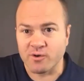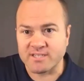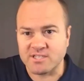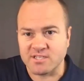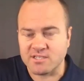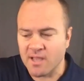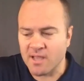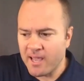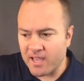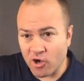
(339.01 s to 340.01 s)
It's just,
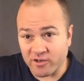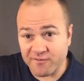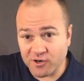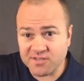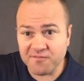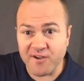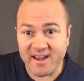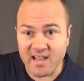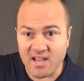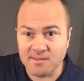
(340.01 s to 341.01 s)
you know, and
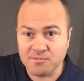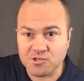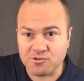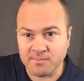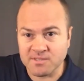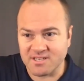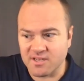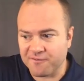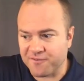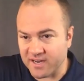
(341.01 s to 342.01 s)
diversified income streams and
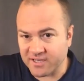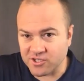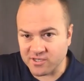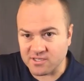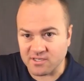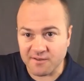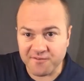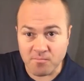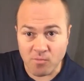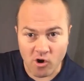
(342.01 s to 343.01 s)
different niches and
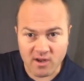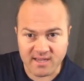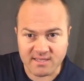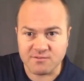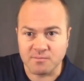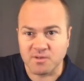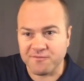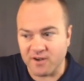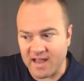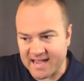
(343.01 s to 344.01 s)
different markets from
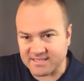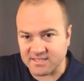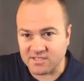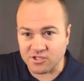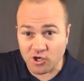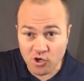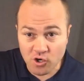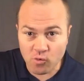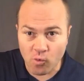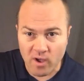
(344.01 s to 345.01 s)
different assets is a
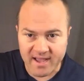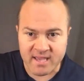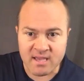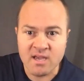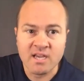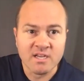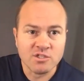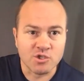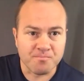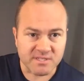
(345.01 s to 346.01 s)
good way
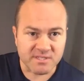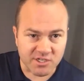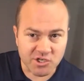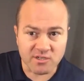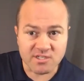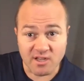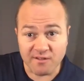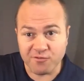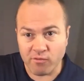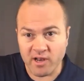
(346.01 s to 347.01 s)
to position
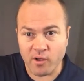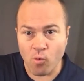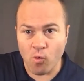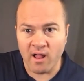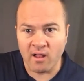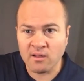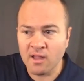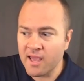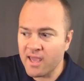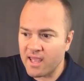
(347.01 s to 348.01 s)
yourself really well
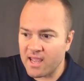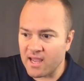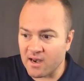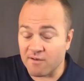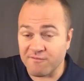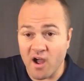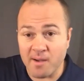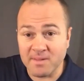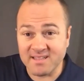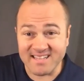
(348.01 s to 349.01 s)
in an
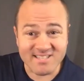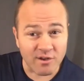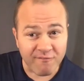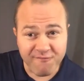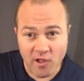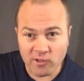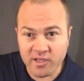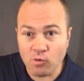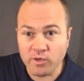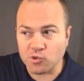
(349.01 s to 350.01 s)
environment that's
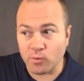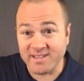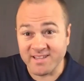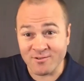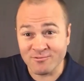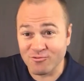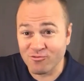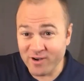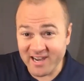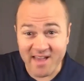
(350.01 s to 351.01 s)
unfolding, which we don't
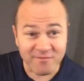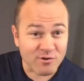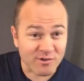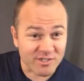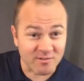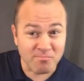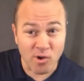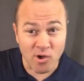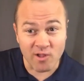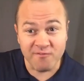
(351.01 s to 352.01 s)
really have a crystal
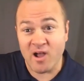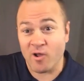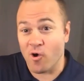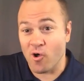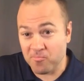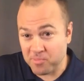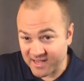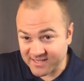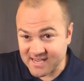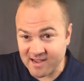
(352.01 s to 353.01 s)
ball of how it all
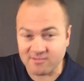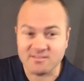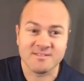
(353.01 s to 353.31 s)
plays out.